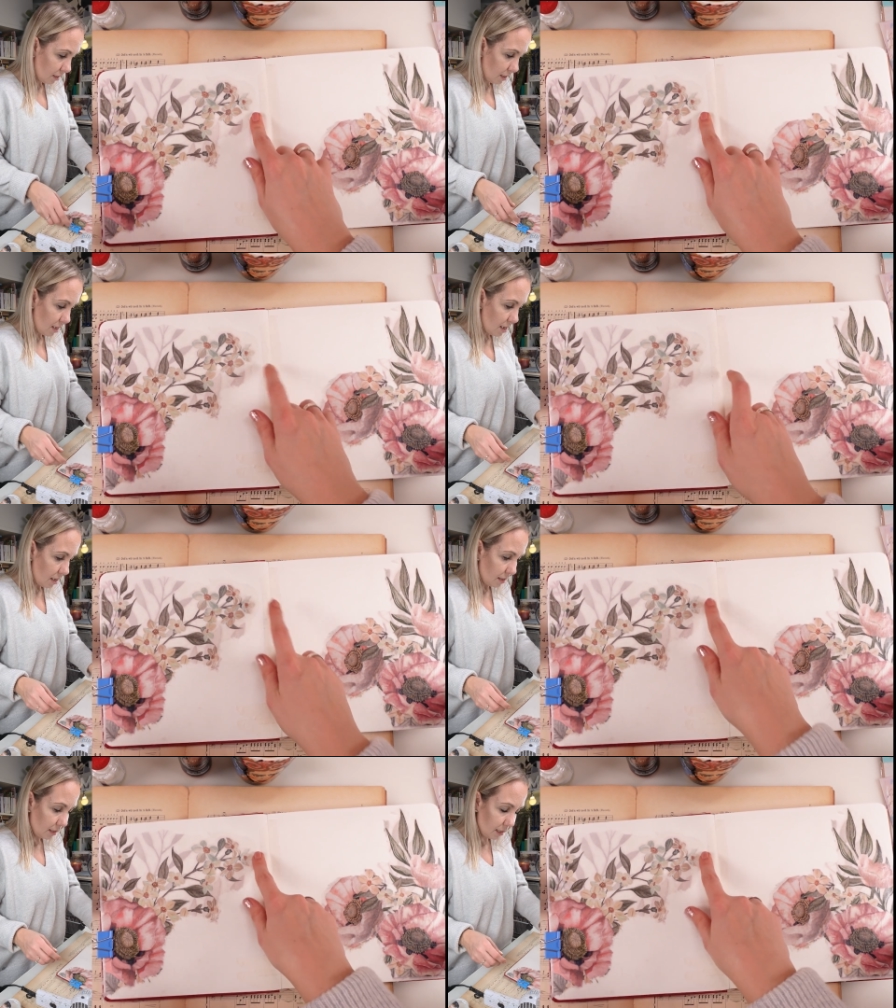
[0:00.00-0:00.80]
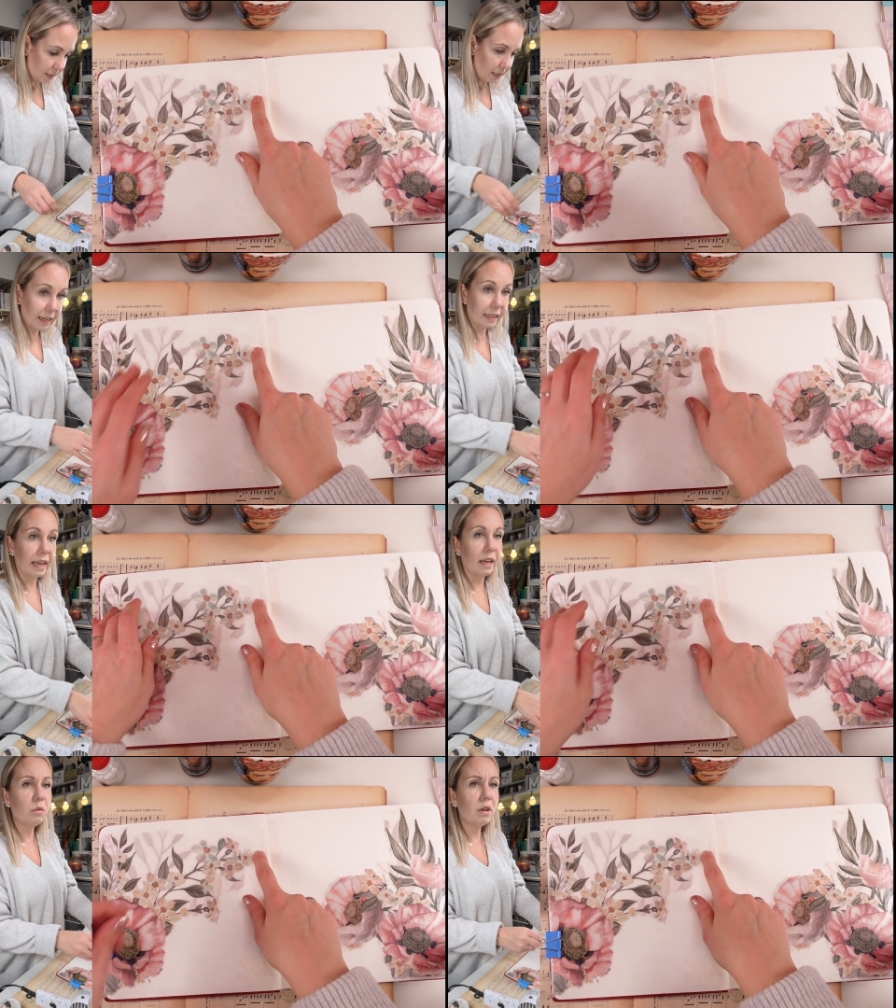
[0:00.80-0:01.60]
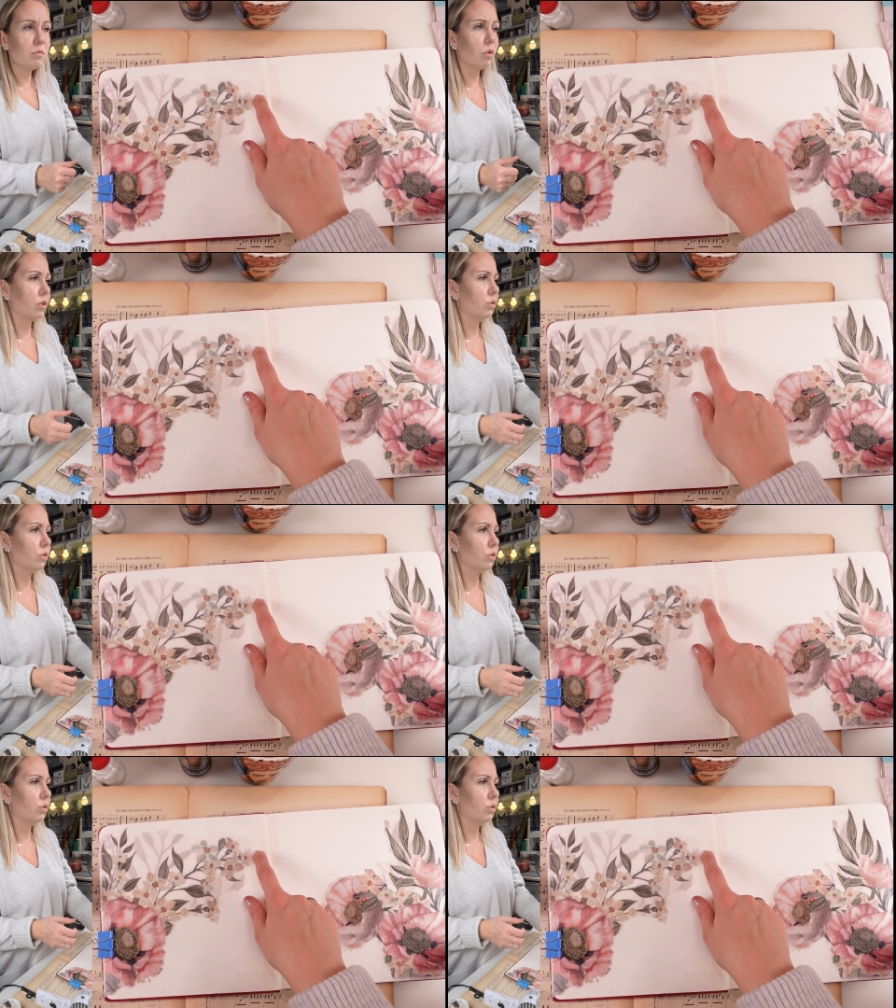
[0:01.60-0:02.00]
Yes, exactly. And one more.